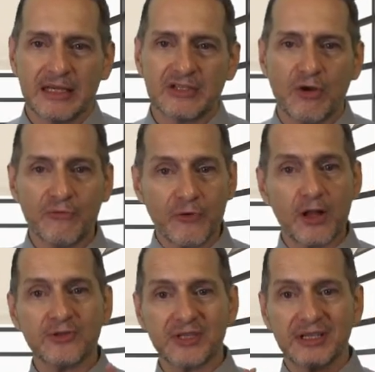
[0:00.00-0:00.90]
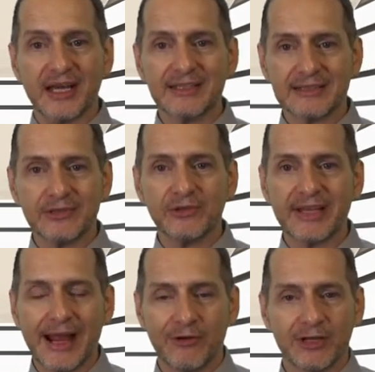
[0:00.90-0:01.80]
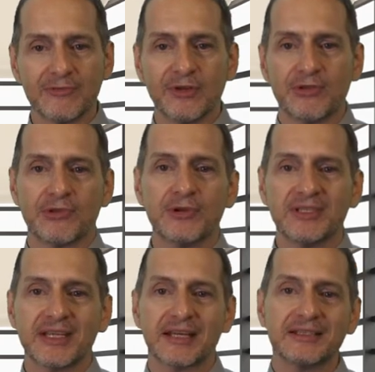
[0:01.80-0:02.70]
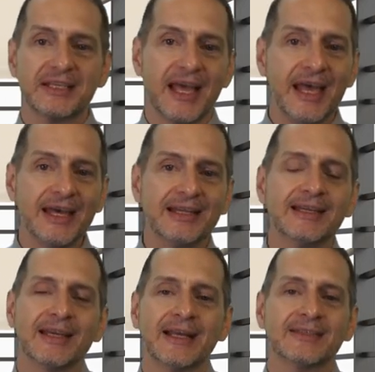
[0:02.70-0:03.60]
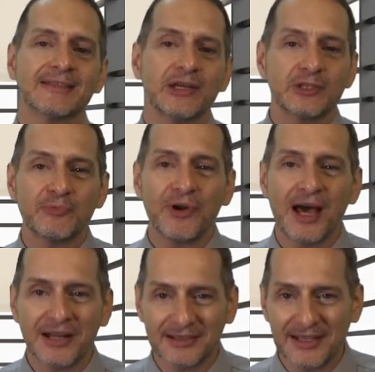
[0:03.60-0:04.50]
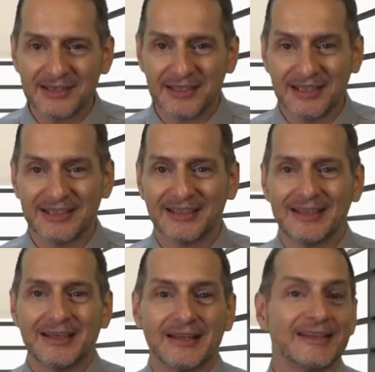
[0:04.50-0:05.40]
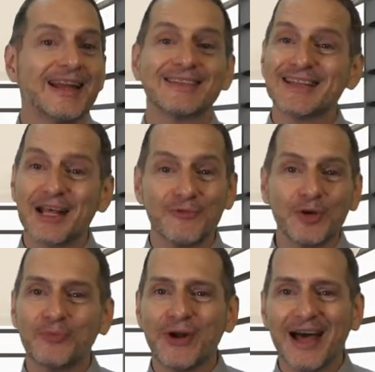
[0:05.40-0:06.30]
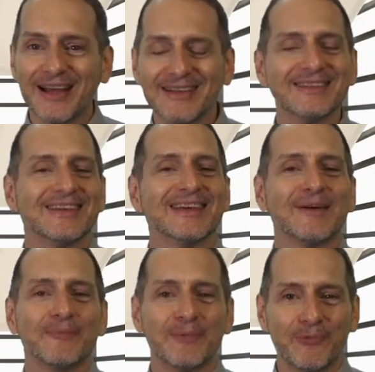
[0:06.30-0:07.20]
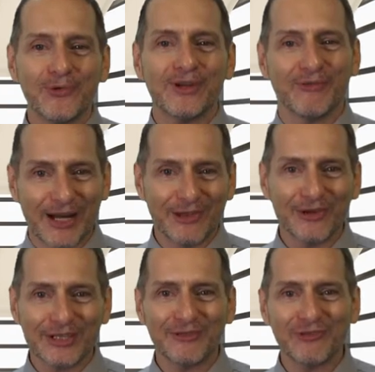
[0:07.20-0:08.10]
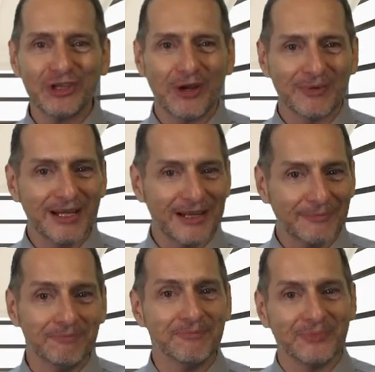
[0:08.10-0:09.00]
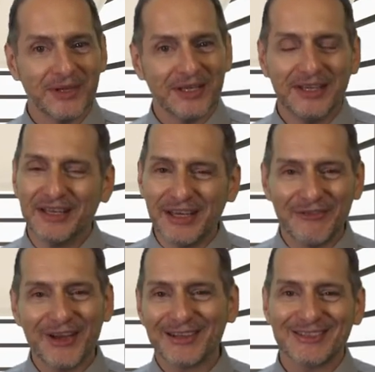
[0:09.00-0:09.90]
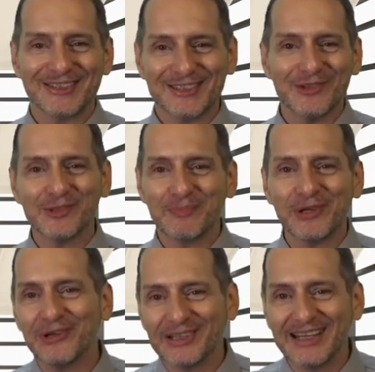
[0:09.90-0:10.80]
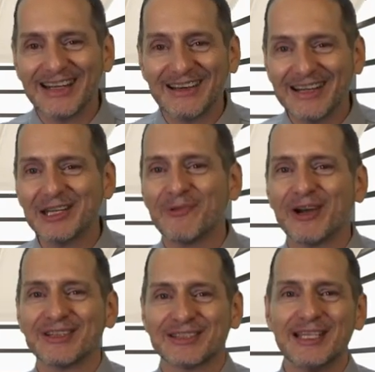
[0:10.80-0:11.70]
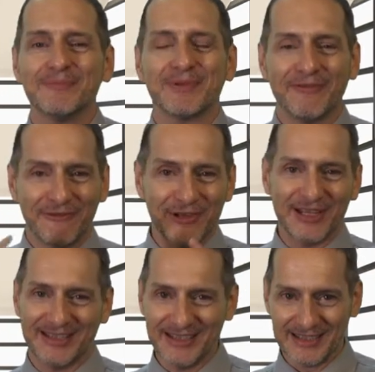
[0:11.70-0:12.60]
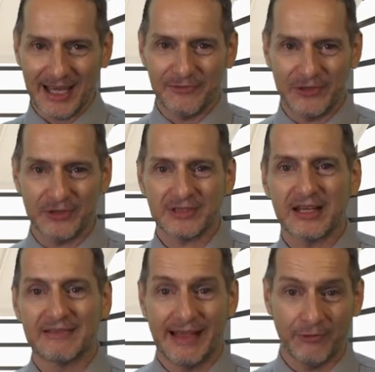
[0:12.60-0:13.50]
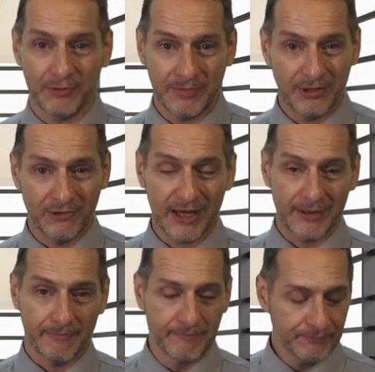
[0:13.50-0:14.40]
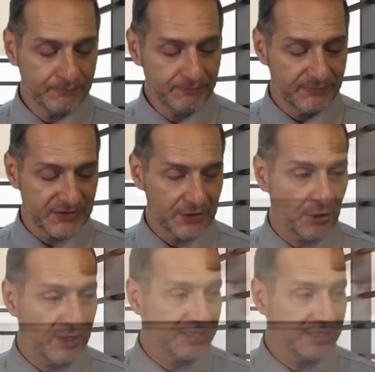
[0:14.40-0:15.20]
So it follows a nice little narrative, 30 seconds, and it sells a product, doesn't it? That is not a real product. But boy, when I look at the video, I'm kind of like, if I could just use a pillow and lay down anywhere and sleep and feel like this guy feels, that would be great. So